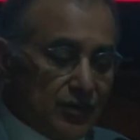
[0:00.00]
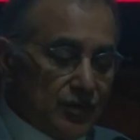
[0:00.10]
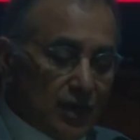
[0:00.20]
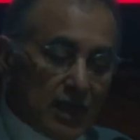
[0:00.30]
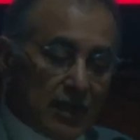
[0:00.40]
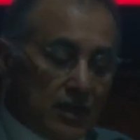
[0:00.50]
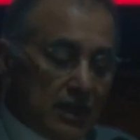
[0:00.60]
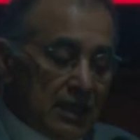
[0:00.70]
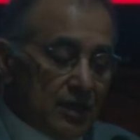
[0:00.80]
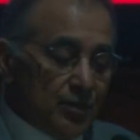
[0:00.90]
trial,
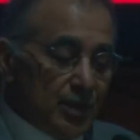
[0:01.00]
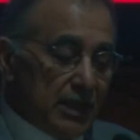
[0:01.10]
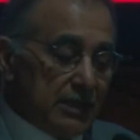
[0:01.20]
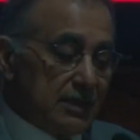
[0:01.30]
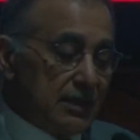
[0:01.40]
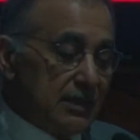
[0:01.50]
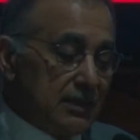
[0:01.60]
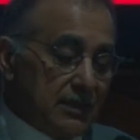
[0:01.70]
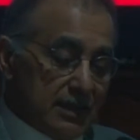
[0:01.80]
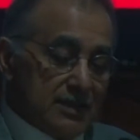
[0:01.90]
but
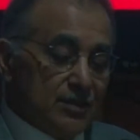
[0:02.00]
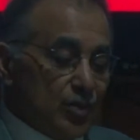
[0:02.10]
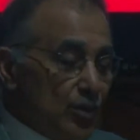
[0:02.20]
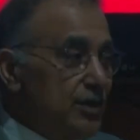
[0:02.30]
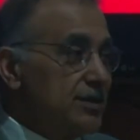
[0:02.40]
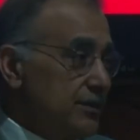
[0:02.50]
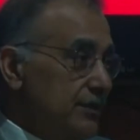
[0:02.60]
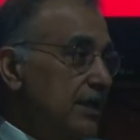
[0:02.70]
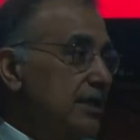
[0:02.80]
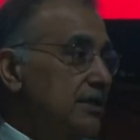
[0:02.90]
it's important to
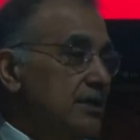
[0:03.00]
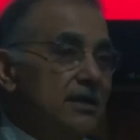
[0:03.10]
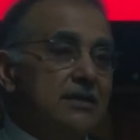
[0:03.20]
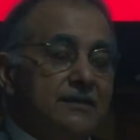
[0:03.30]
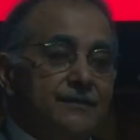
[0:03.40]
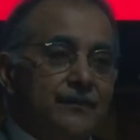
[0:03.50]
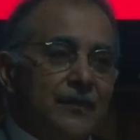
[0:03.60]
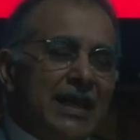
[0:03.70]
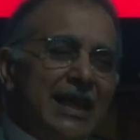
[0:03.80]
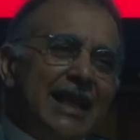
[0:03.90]
recognize.
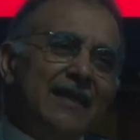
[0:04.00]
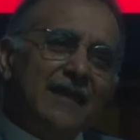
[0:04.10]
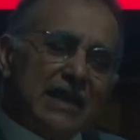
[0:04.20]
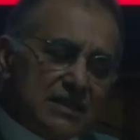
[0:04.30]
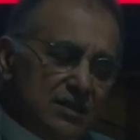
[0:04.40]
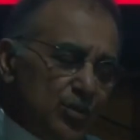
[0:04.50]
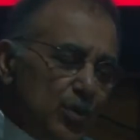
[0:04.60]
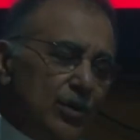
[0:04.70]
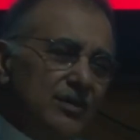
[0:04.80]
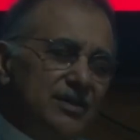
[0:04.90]
And that's
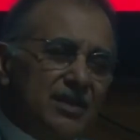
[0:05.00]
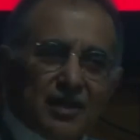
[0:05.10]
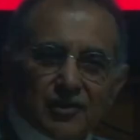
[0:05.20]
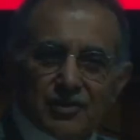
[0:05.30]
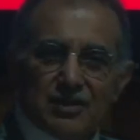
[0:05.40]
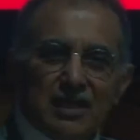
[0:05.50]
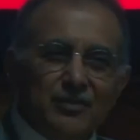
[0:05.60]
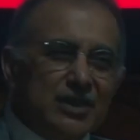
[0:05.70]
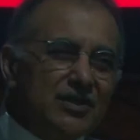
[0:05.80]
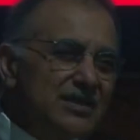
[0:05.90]
important to understand
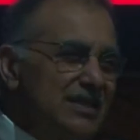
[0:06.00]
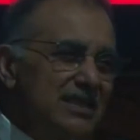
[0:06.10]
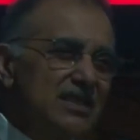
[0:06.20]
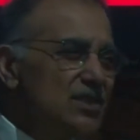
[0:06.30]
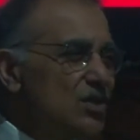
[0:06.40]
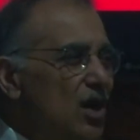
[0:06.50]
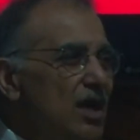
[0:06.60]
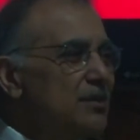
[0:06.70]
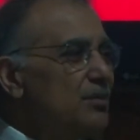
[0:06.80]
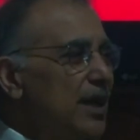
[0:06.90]
because this is
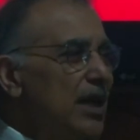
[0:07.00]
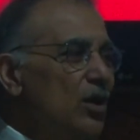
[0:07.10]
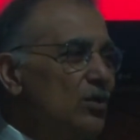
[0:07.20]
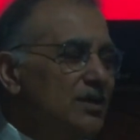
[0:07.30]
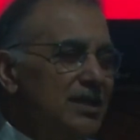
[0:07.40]
not about